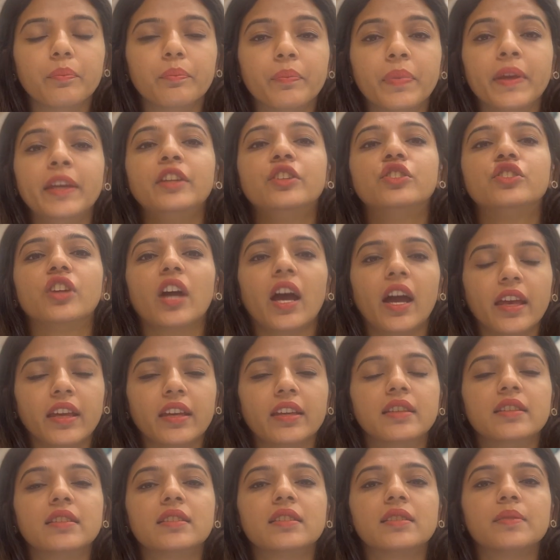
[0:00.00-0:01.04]
big
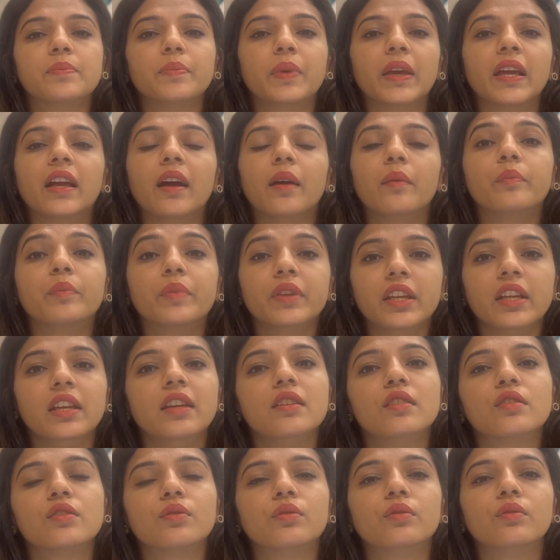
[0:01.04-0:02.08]
giants, big
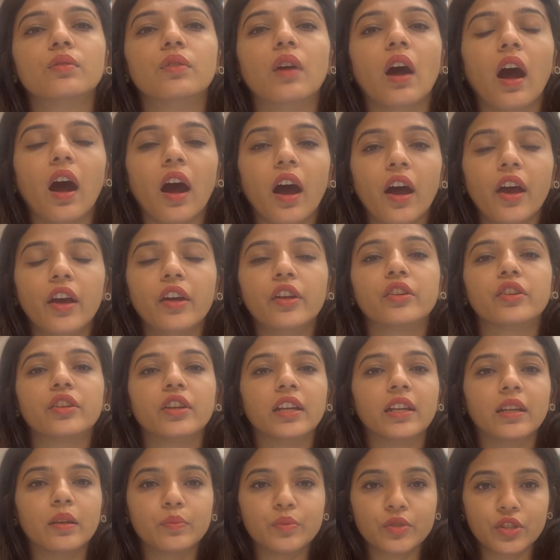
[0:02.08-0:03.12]
companies who are
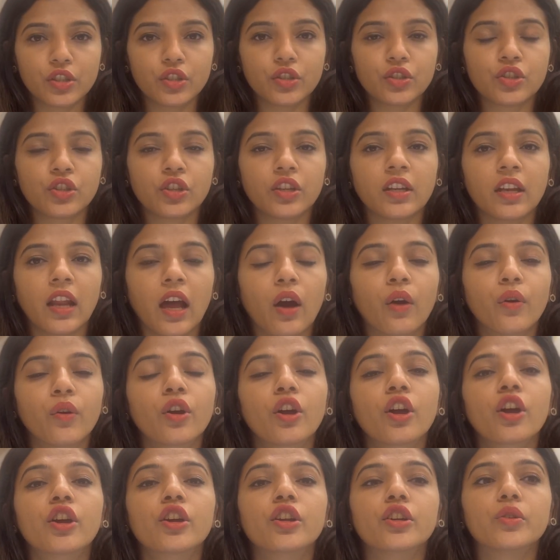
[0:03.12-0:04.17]
in a position
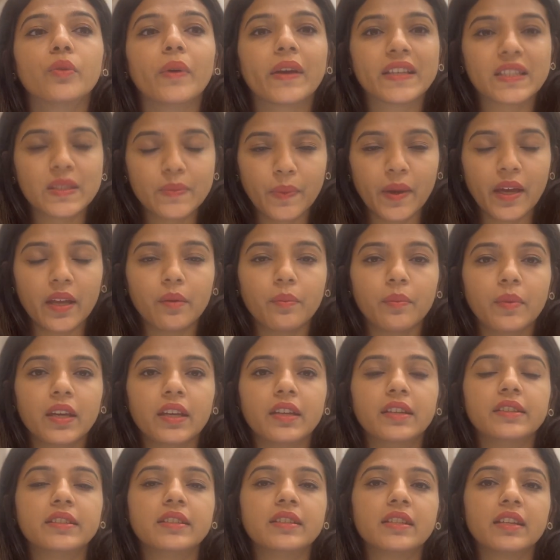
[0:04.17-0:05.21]
now to
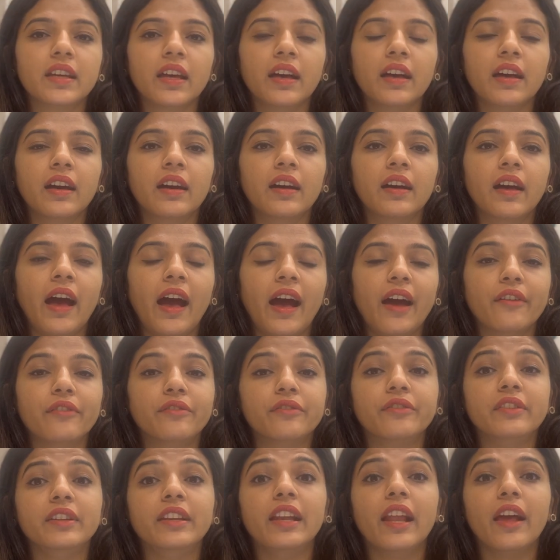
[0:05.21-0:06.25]
experiment, have
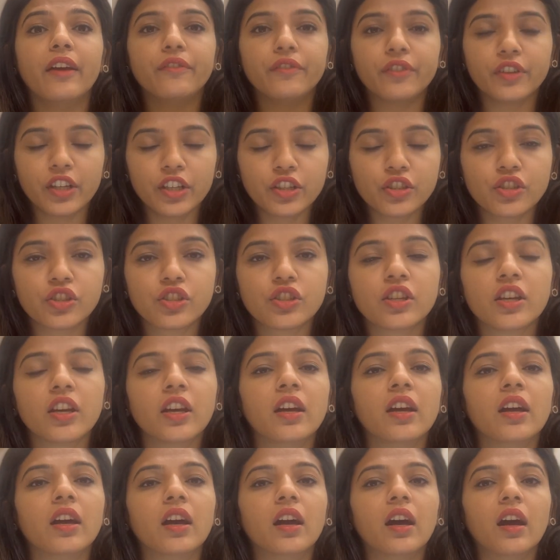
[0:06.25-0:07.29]
leveraged
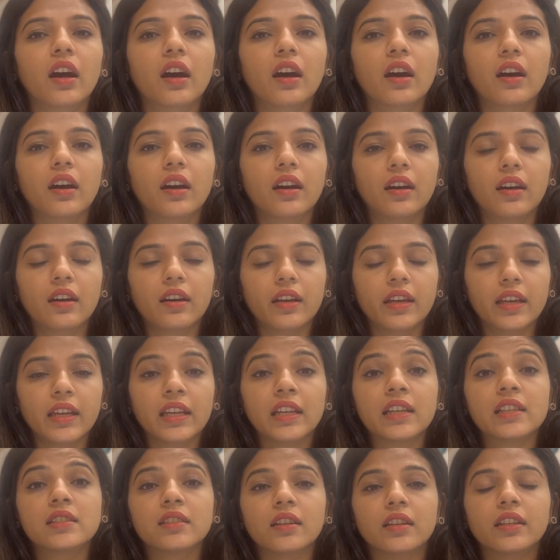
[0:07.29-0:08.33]

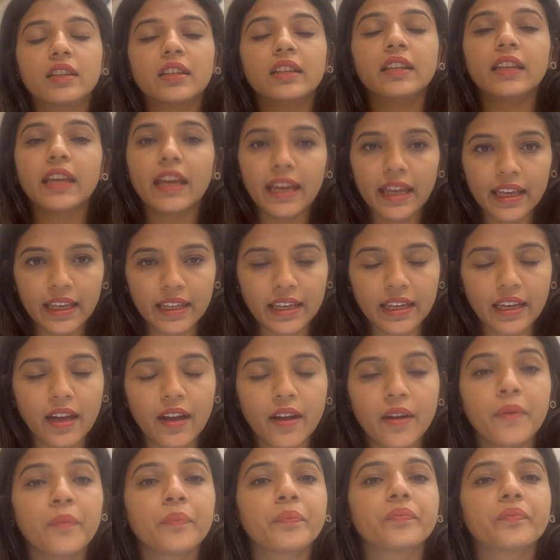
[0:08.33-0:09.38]
in a certain area,